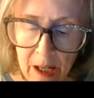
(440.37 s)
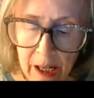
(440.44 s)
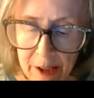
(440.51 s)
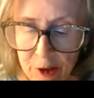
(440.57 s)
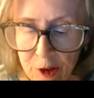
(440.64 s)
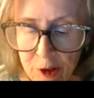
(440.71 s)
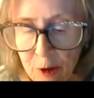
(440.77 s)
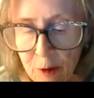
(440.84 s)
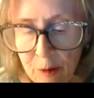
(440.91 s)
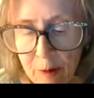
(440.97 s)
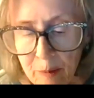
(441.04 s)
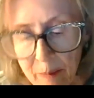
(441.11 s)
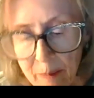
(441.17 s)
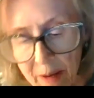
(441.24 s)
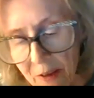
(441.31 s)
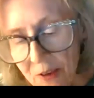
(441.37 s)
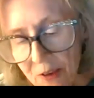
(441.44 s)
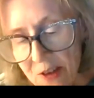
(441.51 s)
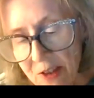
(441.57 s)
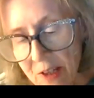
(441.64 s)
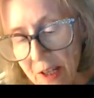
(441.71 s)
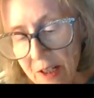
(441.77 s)
In certain
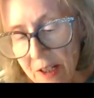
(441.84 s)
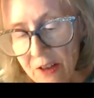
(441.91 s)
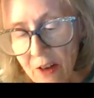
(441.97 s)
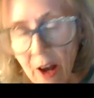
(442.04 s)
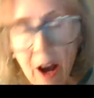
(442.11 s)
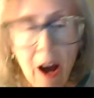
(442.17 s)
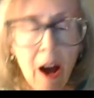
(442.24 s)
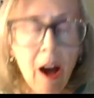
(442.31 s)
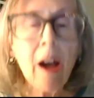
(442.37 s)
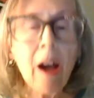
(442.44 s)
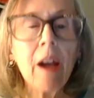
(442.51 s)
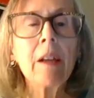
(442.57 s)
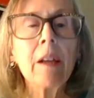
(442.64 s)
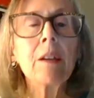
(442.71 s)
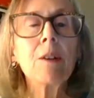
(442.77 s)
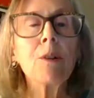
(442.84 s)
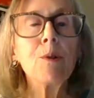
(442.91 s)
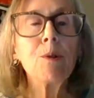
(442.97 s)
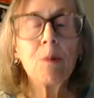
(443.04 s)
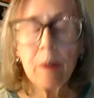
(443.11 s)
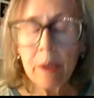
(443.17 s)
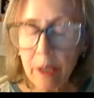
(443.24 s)
myths, it is I who
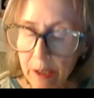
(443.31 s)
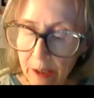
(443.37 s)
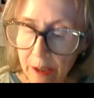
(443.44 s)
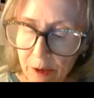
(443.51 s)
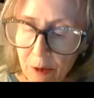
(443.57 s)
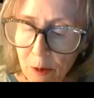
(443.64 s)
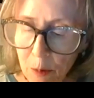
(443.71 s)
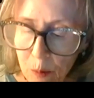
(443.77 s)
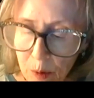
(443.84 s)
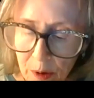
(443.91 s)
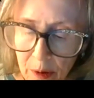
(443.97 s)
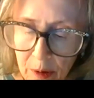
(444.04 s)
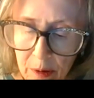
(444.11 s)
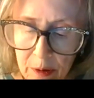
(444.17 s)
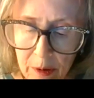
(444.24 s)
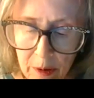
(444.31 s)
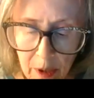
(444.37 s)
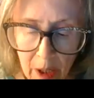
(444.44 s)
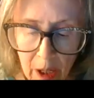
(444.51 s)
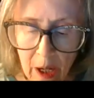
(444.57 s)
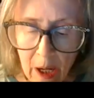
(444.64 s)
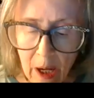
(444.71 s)
created the world.
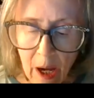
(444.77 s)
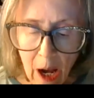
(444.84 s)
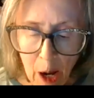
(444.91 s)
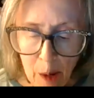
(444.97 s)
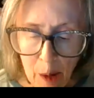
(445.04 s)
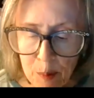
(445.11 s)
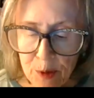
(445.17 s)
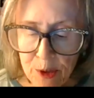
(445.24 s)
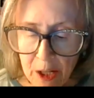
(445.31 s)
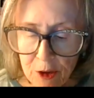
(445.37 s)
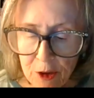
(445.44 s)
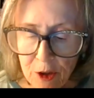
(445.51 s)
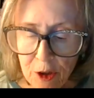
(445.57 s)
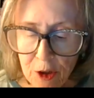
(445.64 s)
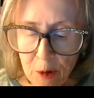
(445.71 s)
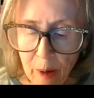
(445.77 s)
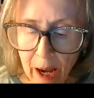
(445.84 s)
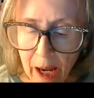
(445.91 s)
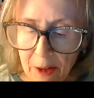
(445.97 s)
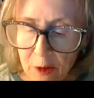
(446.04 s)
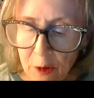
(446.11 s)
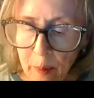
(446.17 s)
I present to you
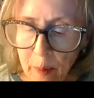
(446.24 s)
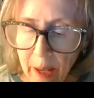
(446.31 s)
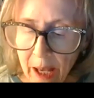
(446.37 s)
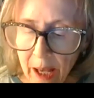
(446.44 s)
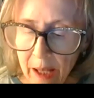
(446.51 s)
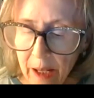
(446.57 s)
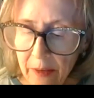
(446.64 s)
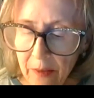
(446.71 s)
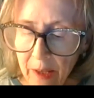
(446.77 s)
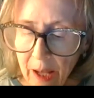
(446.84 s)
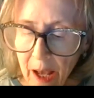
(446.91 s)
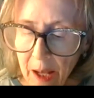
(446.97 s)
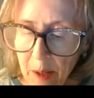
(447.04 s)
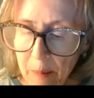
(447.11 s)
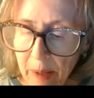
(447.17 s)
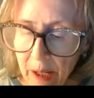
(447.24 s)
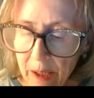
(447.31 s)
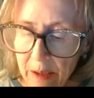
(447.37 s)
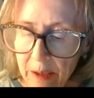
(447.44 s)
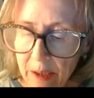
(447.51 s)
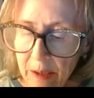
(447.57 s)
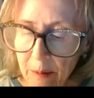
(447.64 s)
X-Man and the
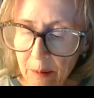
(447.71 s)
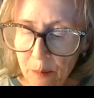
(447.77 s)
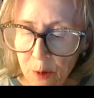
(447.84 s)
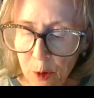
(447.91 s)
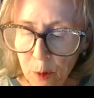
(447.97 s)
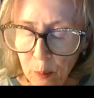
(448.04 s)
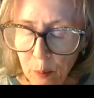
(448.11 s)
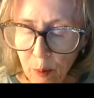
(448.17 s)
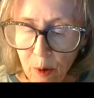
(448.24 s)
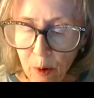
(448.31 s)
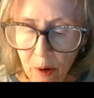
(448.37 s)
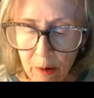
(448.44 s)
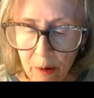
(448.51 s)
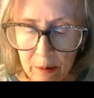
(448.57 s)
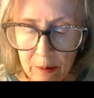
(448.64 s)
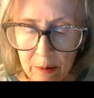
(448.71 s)
adamantium sprawl.